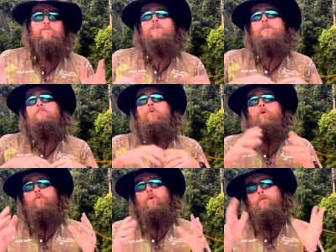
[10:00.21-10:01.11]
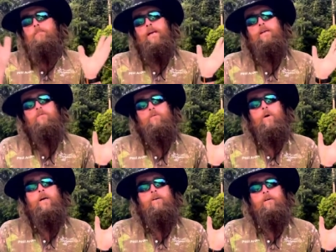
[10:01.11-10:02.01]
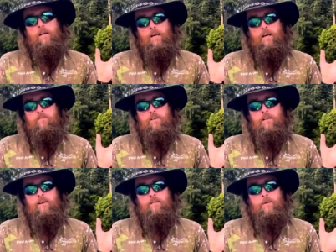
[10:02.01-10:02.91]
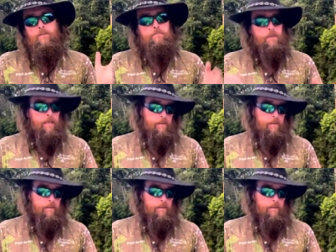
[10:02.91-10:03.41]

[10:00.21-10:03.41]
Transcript: So the more the rod bends, the wider our casting arc must be.